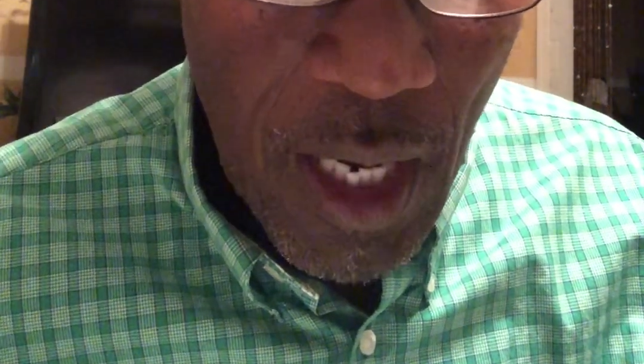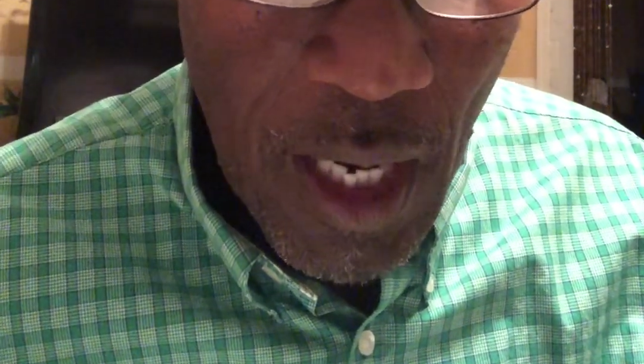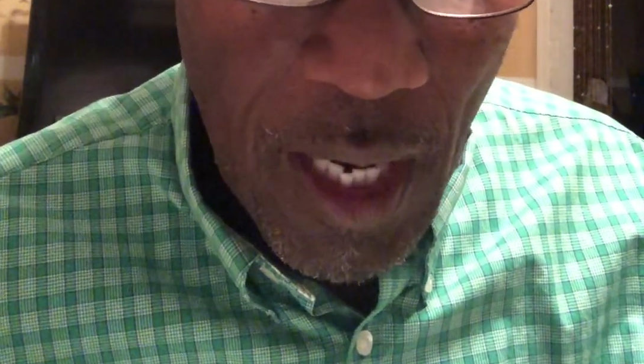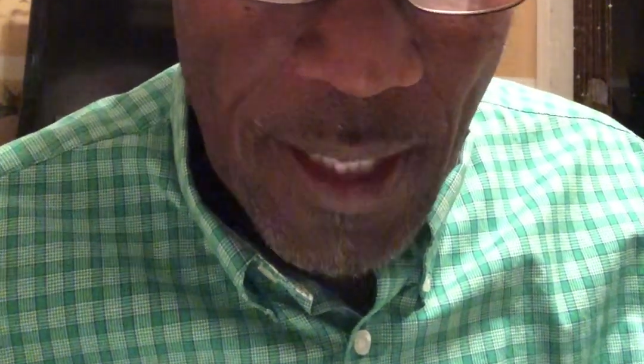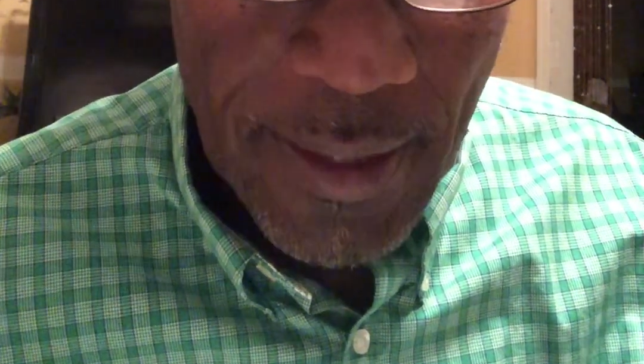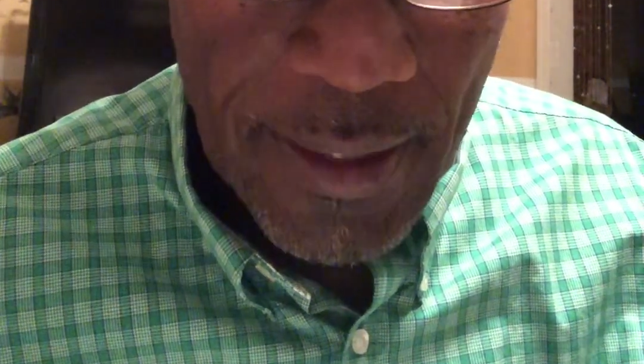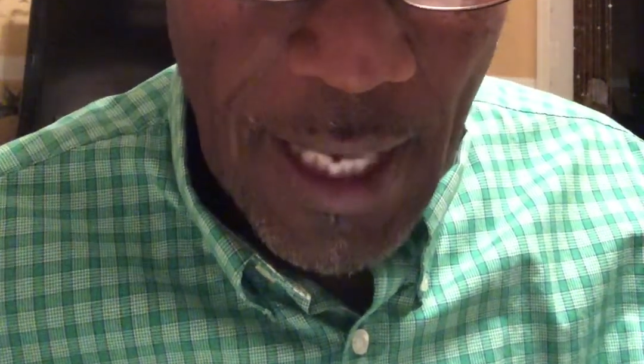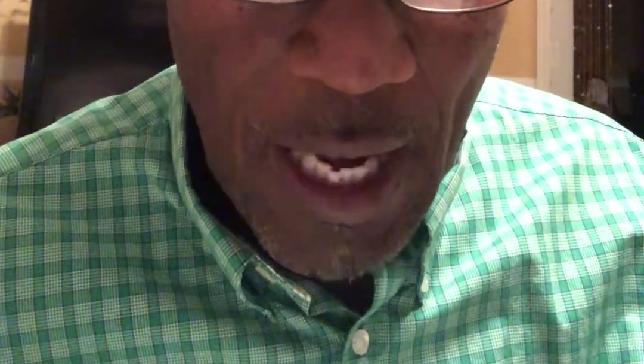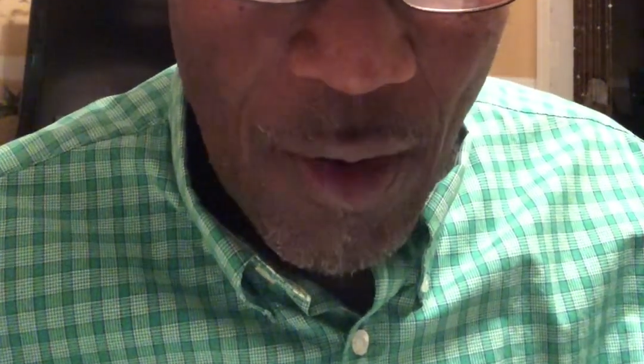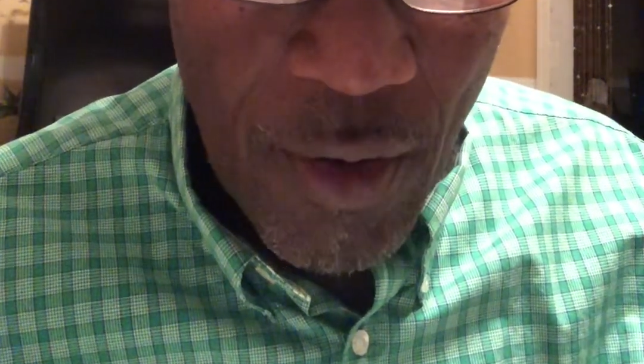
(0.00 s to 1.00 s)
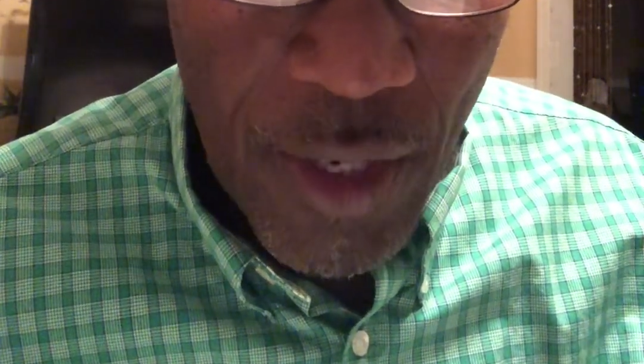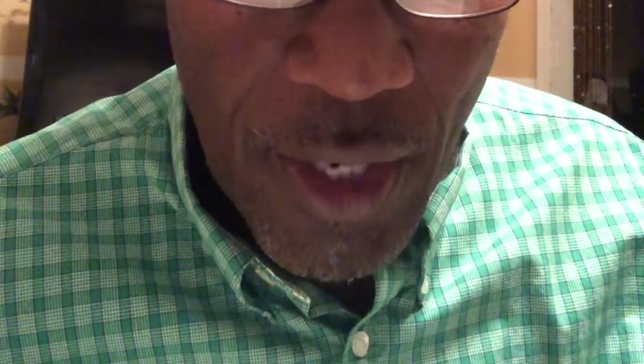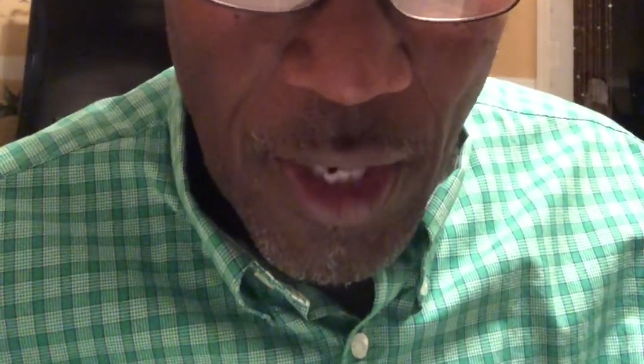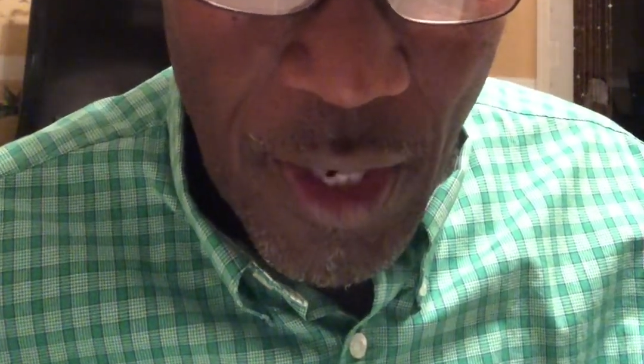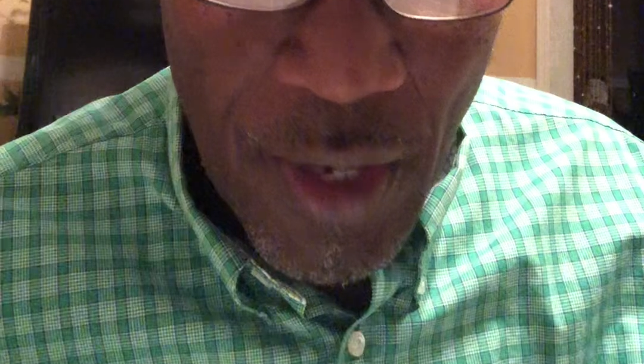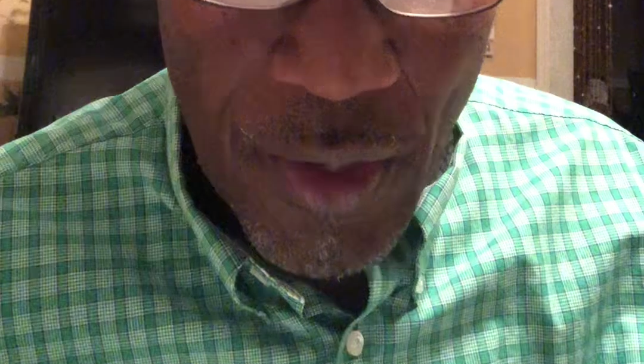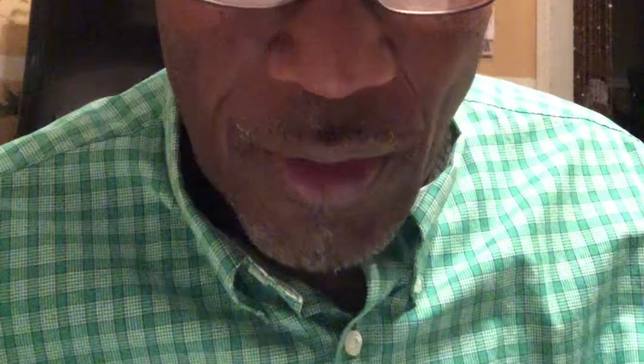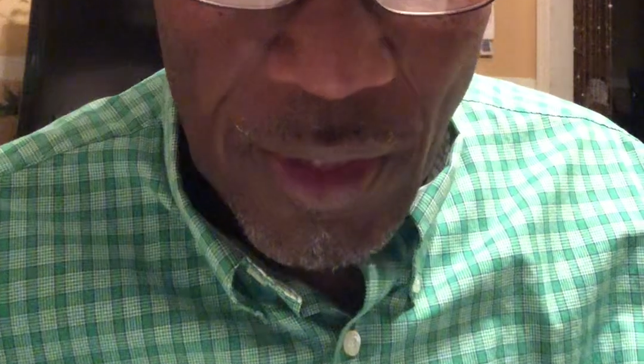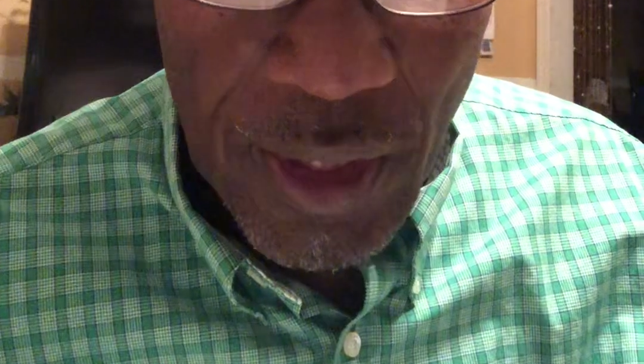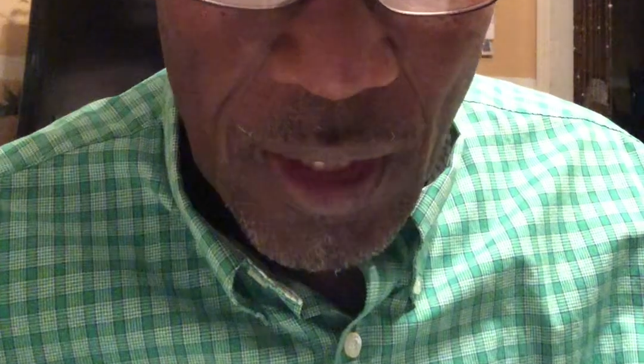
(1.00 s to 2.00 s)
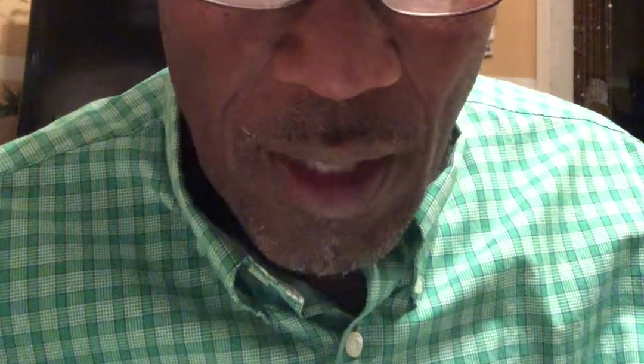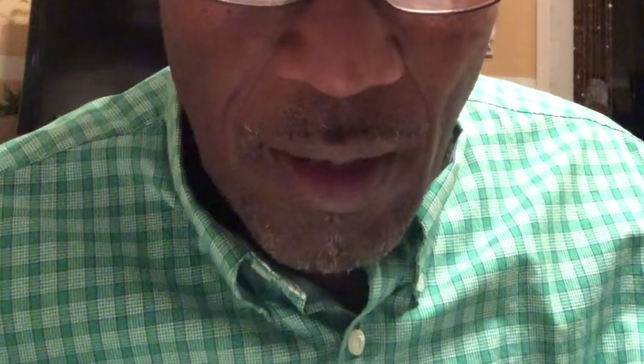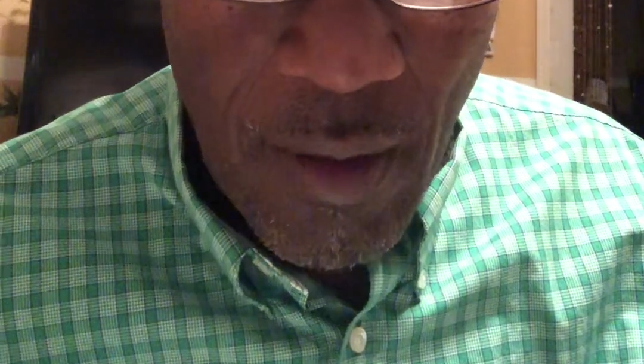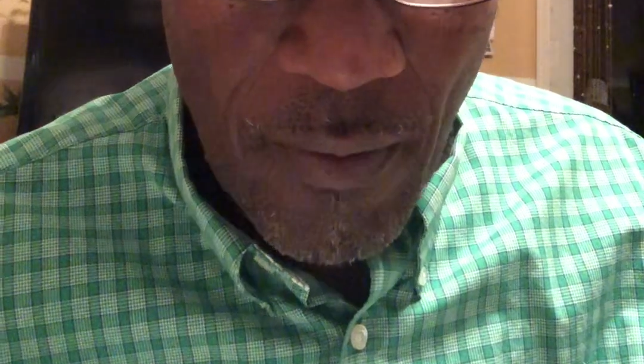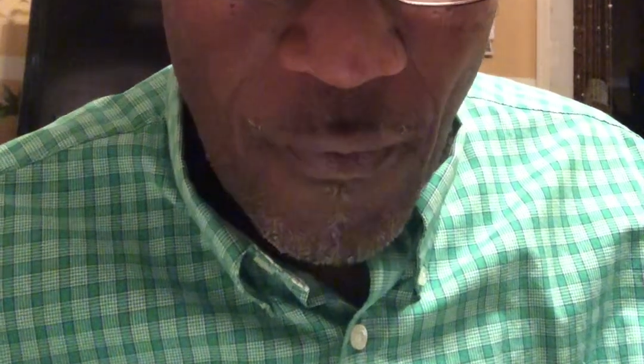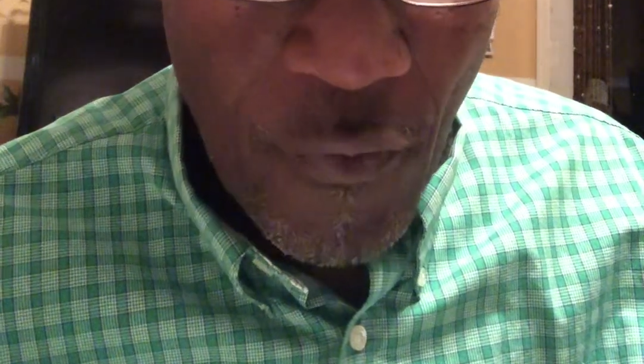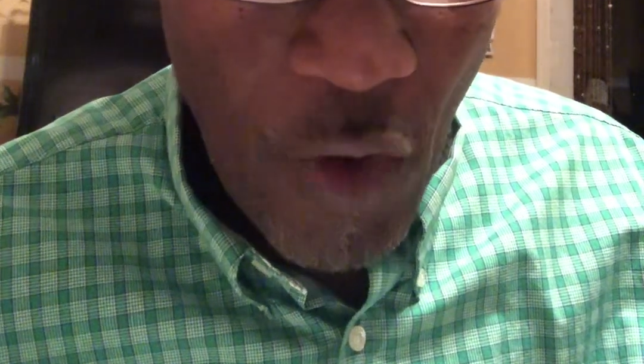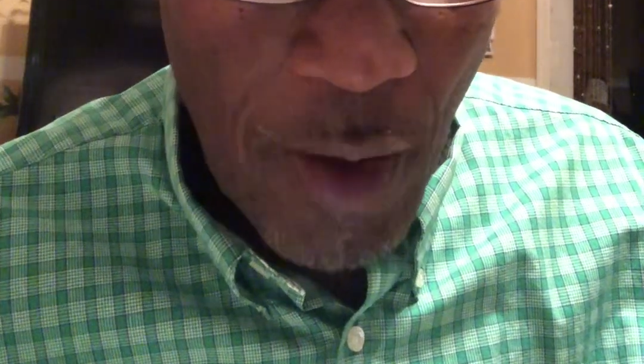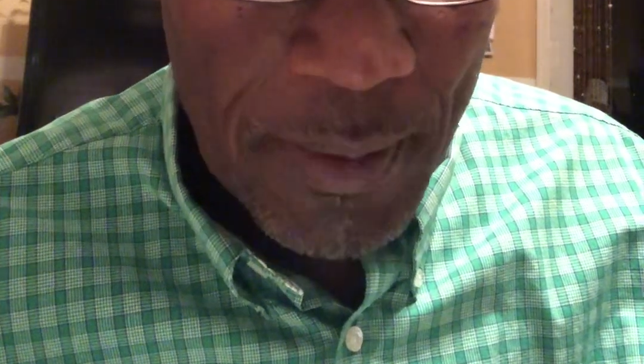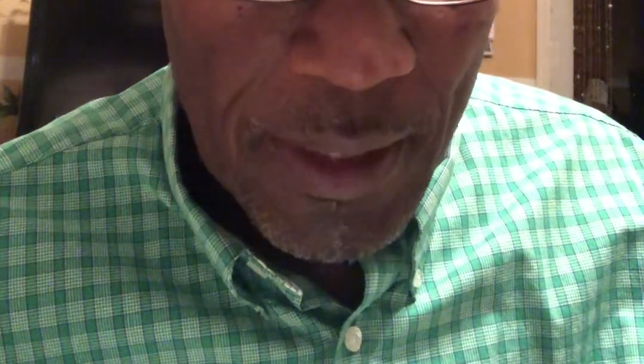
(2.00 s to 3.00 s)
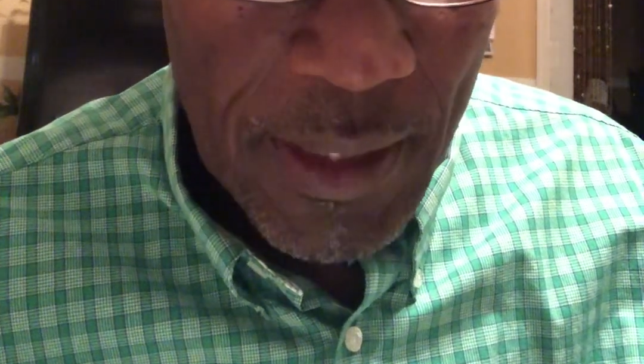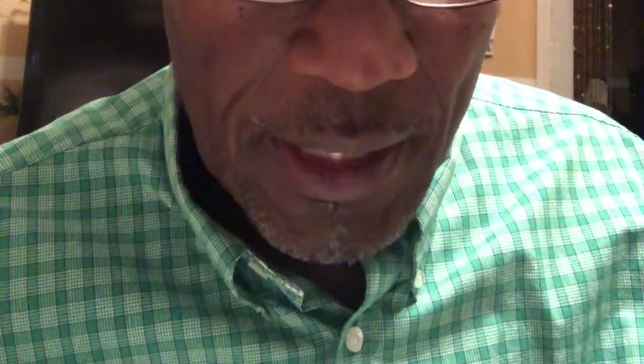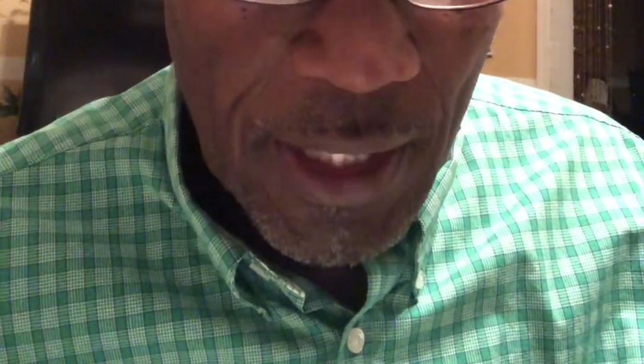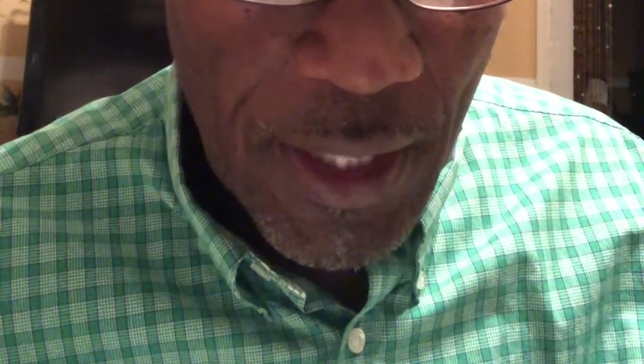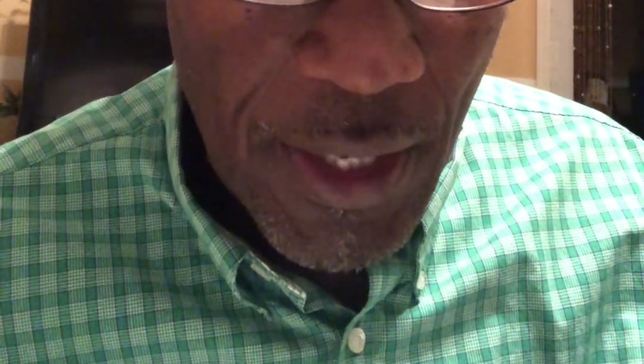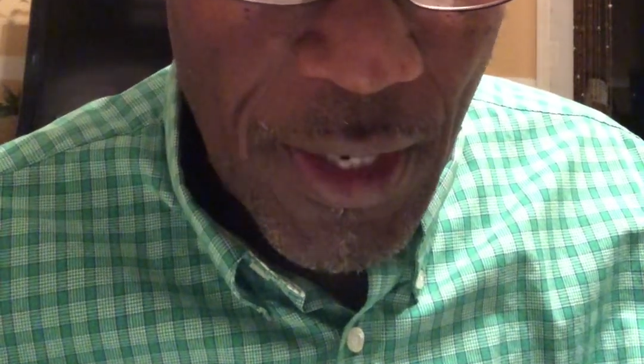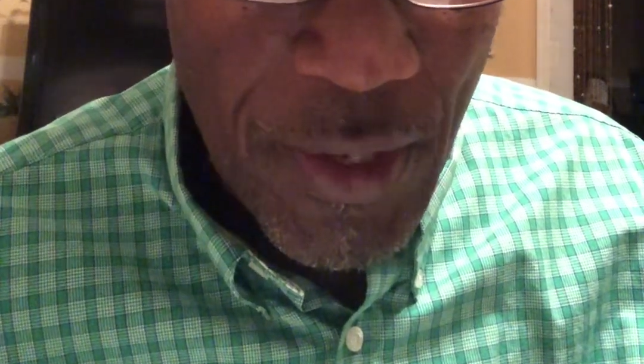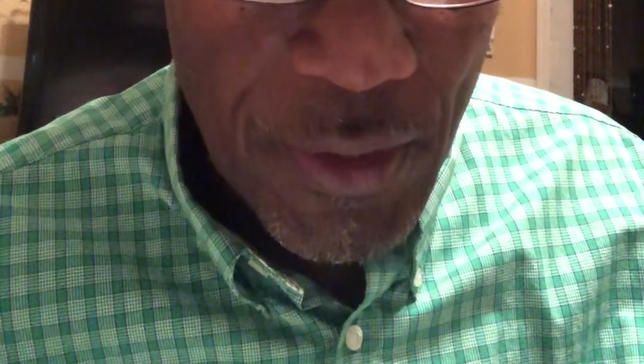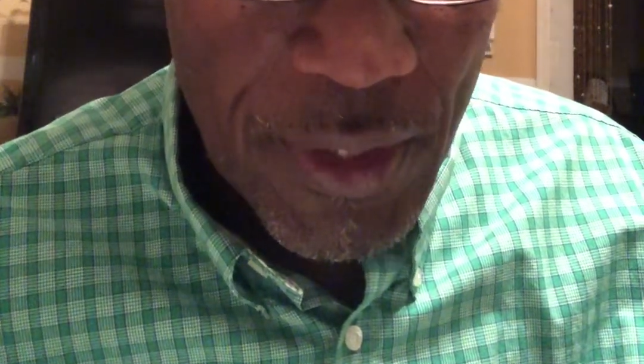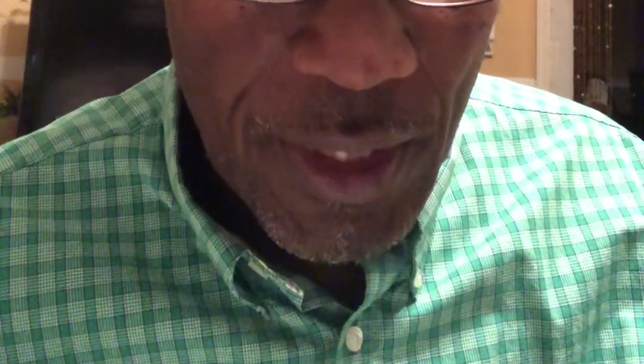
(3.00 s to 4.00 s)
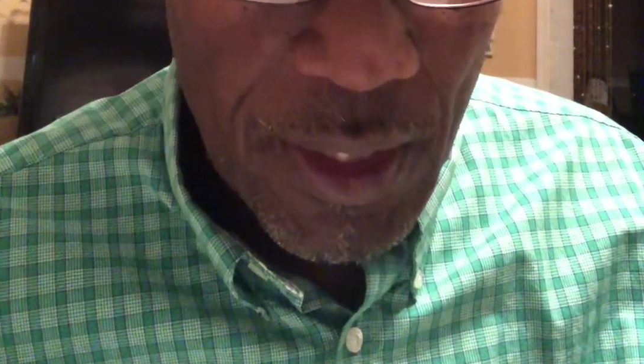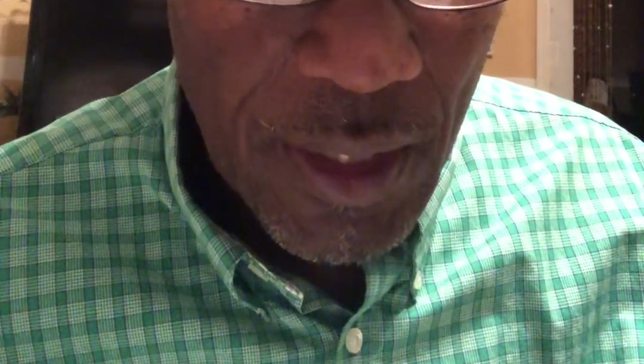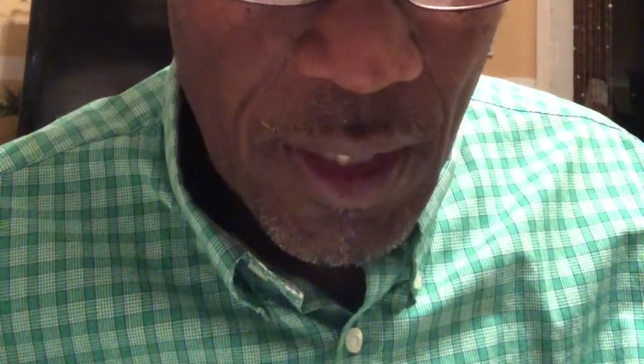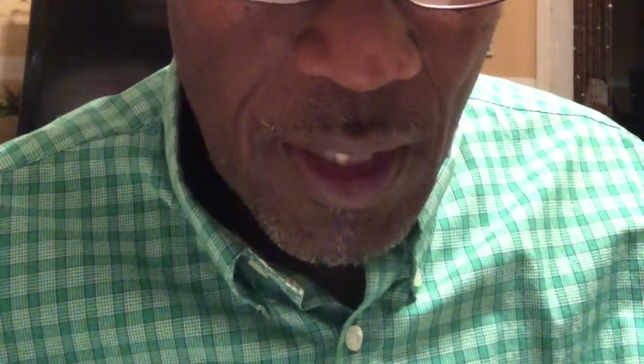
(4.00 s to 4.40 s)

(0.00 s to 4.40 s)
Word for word: art thou cursed from the earth,